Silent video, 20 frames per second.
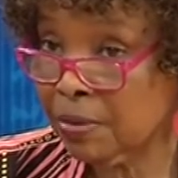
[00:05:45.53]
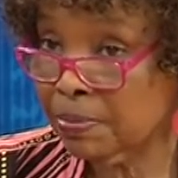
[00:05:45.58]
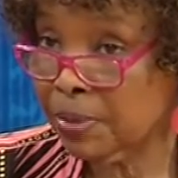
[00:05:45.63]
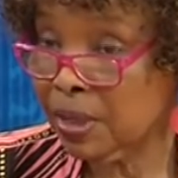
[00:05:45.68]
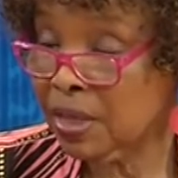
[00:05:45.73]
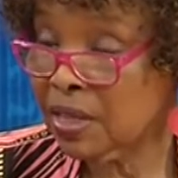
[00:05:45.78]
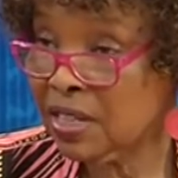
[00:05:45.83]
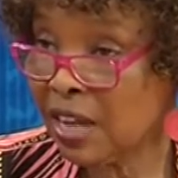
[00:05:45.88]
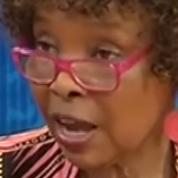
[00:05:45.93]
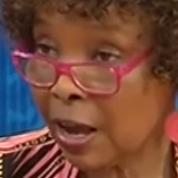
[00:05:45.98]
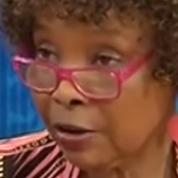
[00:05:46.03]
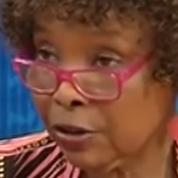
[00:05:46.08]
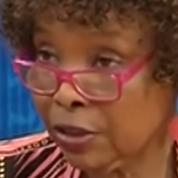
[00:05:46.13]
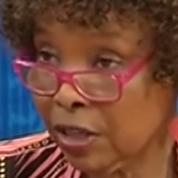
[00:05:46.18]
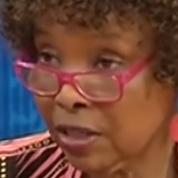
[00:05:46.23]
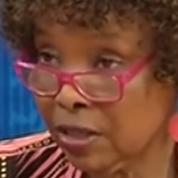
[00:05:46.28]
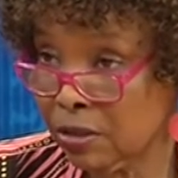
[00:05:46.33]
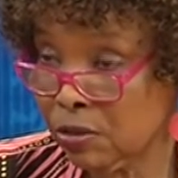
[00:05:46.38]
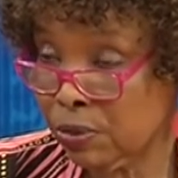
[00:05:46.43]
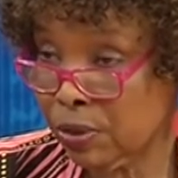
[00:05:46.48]
been
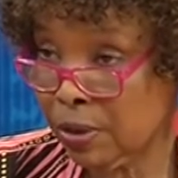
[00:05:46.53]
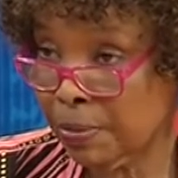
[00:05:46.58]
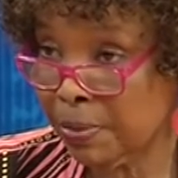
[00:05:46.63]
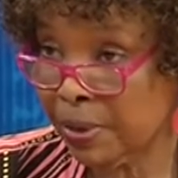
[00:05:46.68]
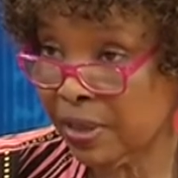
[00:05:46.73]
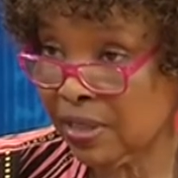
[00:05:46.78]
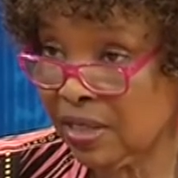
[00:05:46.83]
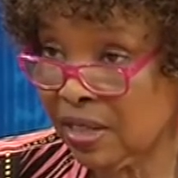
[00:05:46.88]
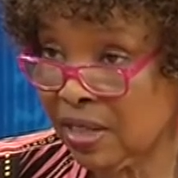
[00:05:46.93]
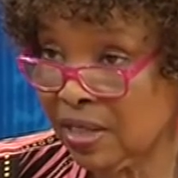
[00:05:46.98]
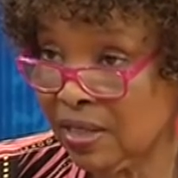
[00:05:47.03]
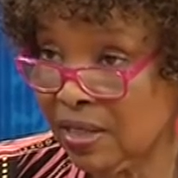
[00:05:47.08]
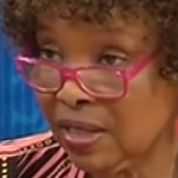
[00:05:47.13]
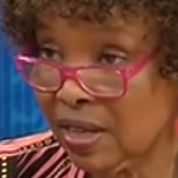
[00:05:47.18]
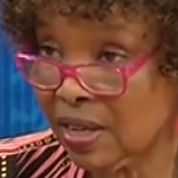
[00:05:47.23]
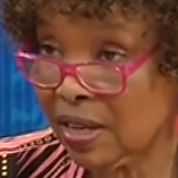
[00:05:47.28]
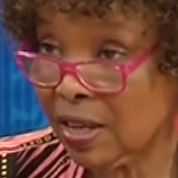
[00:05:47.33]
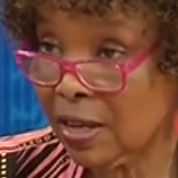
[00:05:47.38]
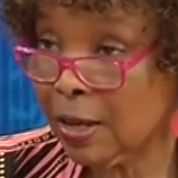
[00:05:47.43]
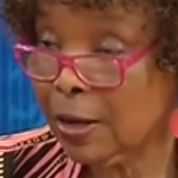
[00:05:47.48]
diagnosed with breast
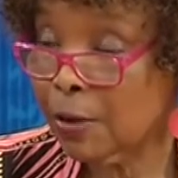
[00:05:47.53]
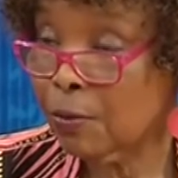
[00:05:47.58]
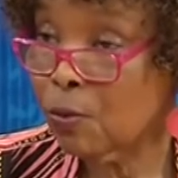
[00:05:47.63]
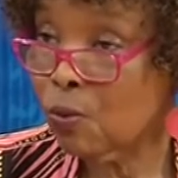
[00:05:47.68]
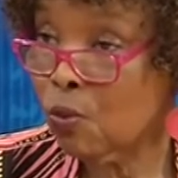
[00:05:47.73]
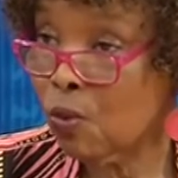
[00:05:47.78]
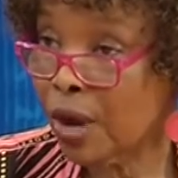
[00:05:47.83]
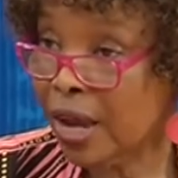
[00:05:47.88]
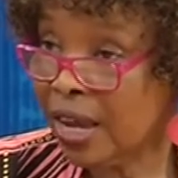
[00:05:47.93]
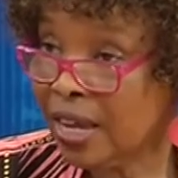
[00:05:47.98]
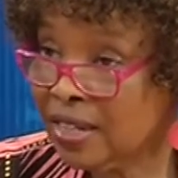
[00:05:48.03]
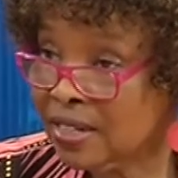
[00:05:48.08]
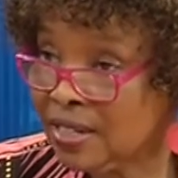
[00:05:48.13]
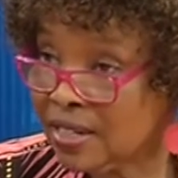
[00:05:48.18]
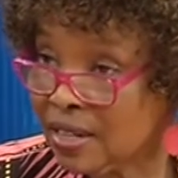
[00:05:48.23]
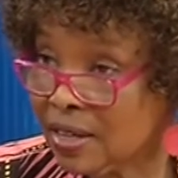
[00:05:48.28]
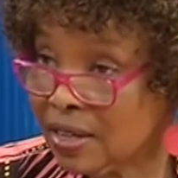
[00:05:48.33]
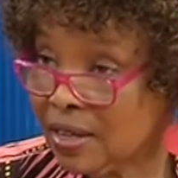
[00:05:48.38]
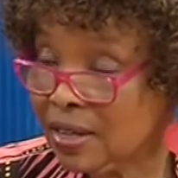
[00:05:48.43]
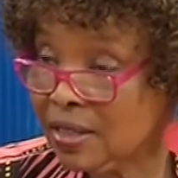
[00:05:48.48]
cancer
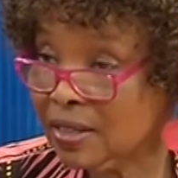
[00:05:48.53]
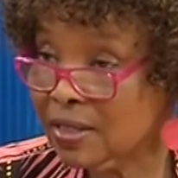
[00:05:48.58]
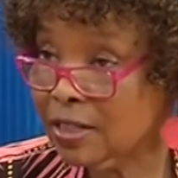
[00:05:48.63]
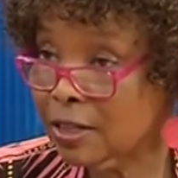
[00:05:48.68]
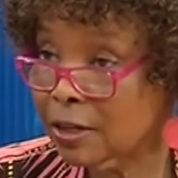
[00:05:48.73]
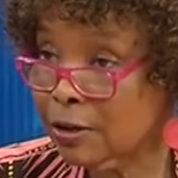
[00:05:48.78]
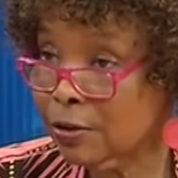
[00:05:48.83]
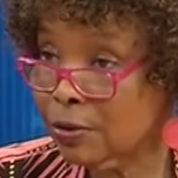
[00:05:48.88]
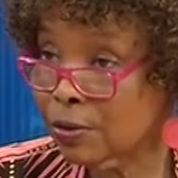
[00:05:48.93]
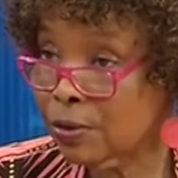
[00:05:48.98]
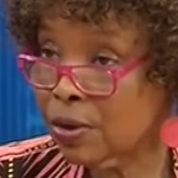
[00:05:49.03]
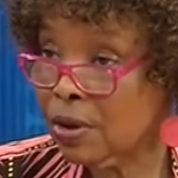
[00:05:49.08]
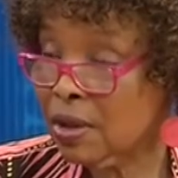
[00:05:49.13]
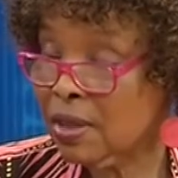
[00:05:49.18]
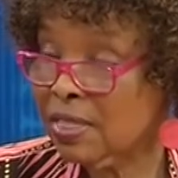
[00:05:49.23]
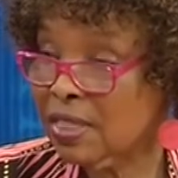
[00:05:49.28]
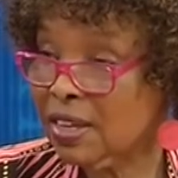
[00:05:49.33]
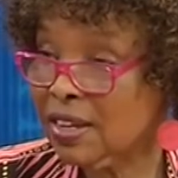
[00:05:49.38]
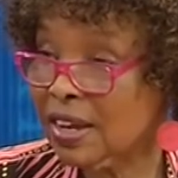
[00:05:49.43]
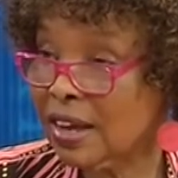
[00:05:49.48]
wait until
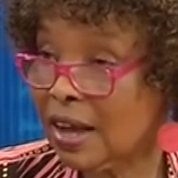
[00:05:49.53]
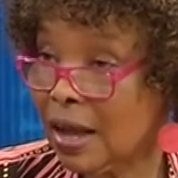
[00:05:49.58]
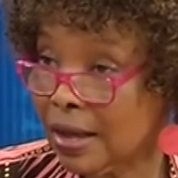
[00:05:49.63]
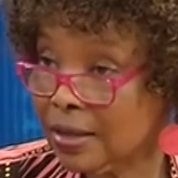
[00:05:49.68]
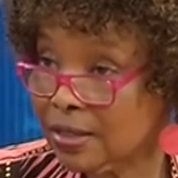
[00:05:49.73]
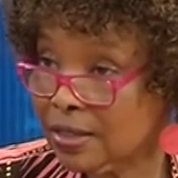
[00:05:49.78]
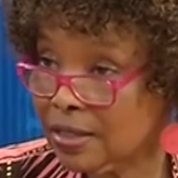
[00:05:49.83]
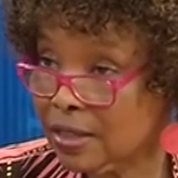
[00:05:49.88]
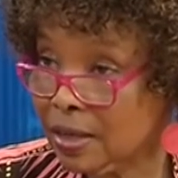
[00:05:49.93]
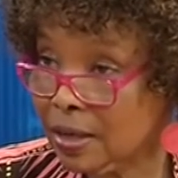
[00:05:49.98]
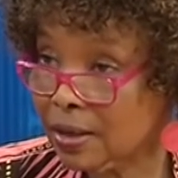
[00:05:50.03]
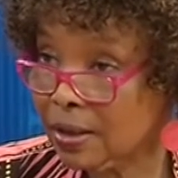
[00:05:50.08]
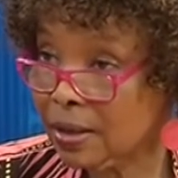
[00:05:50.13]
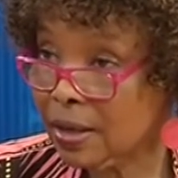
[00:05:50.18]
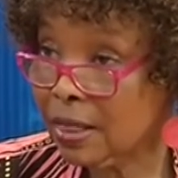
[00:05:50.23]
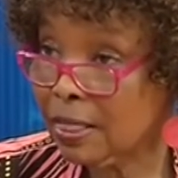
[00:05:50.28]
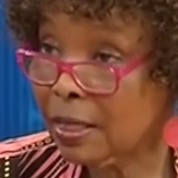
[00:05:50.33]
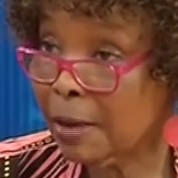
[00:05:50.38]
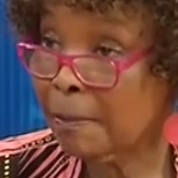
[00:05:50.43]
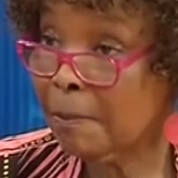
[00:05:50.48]
the cancer,
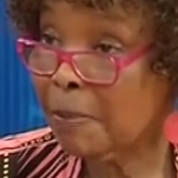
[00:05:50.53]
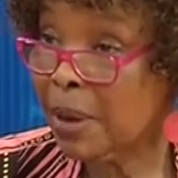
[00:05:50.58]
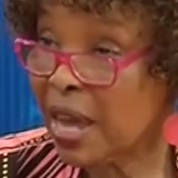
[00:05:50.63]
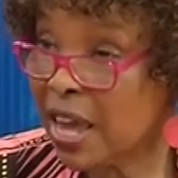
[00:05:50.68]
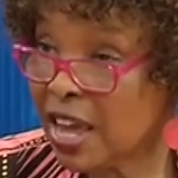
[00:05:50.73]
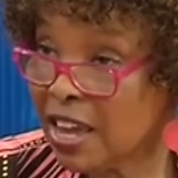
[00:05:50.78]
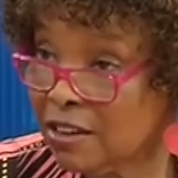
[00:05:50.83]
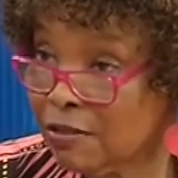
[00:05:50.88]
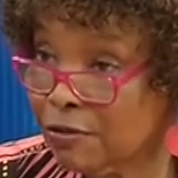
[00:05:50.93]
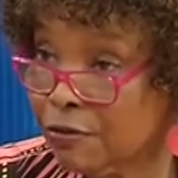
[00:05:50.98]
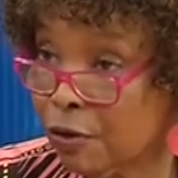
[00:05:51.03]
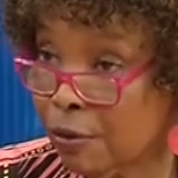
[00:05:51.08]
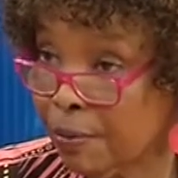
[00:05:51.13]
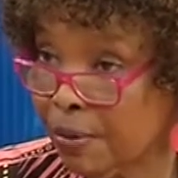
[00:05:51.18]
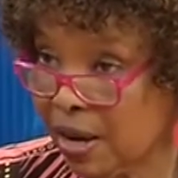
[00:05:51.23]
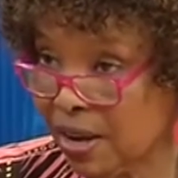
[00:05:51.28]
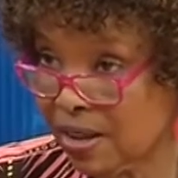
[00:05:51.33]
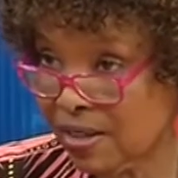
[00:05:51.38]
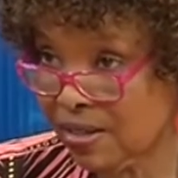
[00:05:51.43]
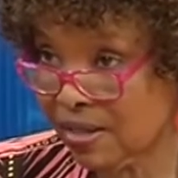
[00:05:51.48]
the pain from
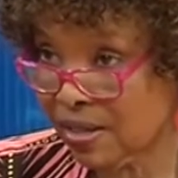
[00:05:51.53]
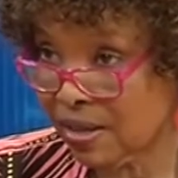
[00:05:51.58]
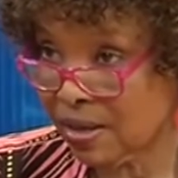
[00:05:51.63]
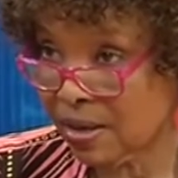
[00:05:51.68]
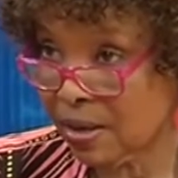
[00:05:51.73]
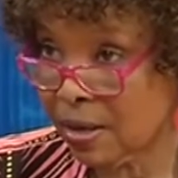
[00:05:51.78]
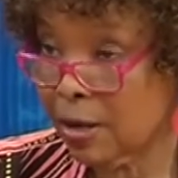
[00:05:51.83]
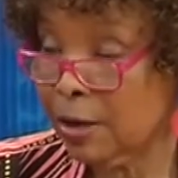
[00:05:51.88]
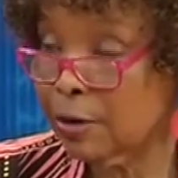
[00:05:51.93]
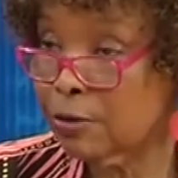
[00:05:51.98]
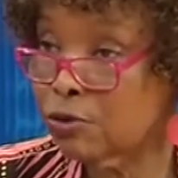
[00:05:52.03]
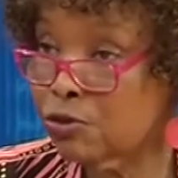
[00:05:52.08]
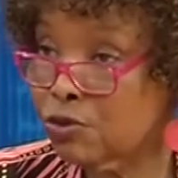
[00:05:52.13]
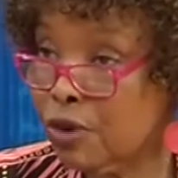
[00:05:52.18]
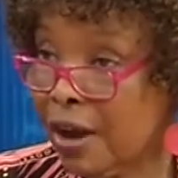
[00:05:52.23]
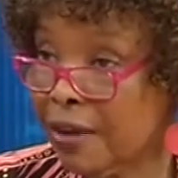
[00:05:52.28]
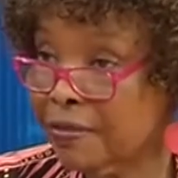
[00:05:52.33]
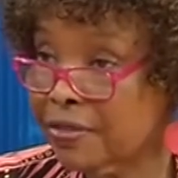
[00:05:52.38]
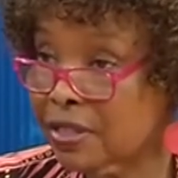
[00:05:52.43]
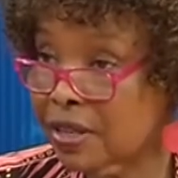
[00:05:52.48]
cancer,
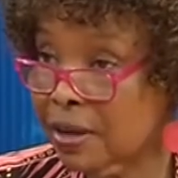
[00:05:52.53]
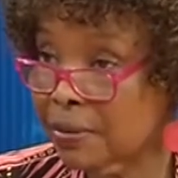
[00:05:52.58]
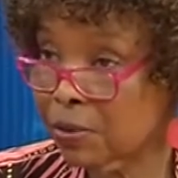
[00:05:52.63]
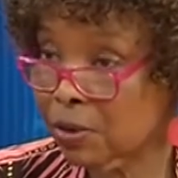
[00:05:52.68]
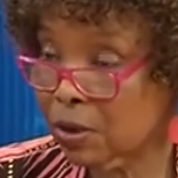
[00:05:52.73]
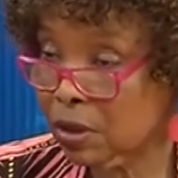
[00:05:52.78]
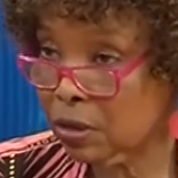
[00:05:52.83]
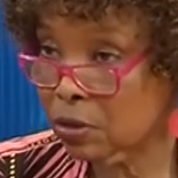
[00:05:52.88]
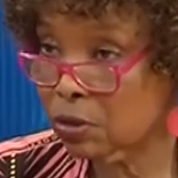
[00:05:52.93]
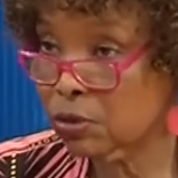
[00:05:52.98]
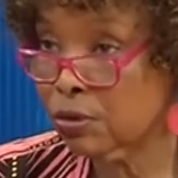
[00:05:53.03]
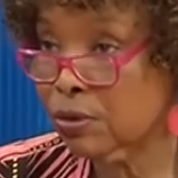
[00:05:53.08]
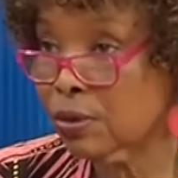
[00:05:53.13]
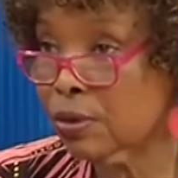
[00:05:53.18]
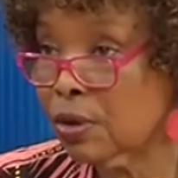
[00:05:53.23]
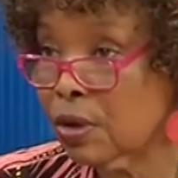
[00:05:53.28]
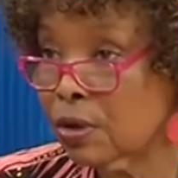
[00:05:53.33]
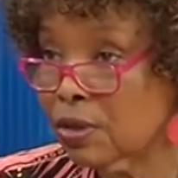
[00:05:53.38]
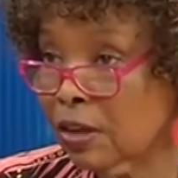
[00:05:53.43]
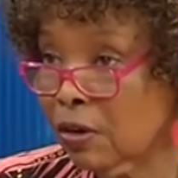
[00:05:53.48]
drives them into
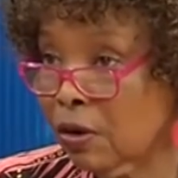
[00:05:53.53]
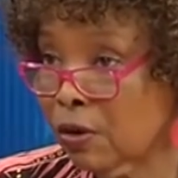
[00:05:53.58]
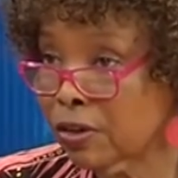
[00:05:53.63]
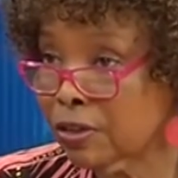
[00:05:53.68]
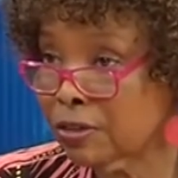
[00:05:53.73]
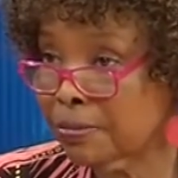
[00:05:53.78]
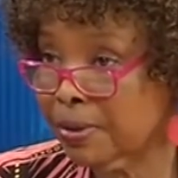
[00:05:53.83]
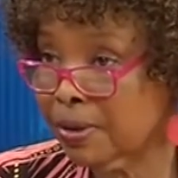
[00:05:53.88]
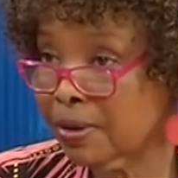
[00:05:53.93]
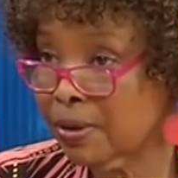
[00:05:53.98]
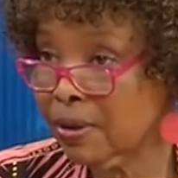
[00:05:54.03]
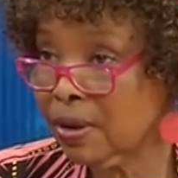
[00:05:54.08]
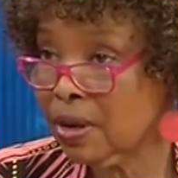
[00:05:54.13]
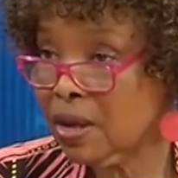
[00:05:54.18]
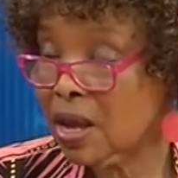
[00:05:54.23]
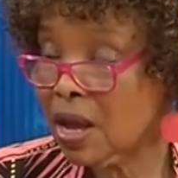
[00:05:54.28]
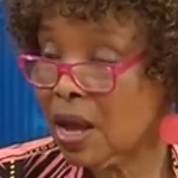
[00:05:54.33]
the hospital.